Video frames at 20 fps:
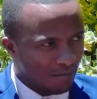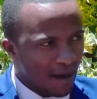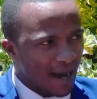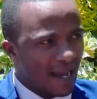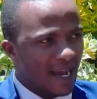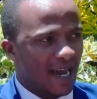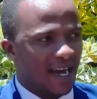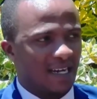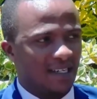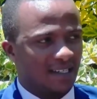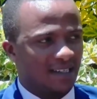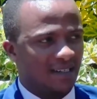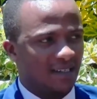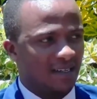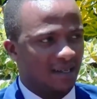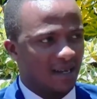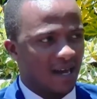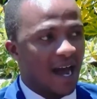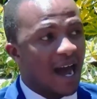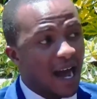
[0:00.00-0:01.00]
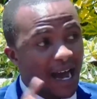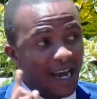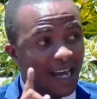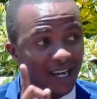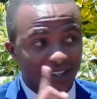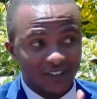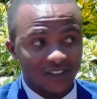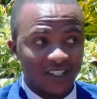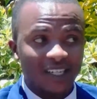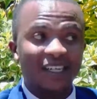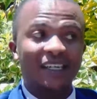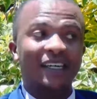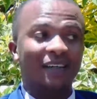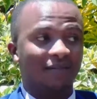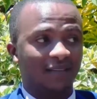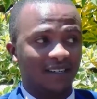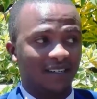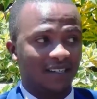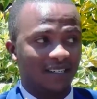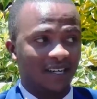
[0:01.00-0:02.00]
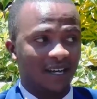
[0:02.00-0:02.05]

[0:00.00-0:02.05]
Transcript: my heart, mm. I as King David,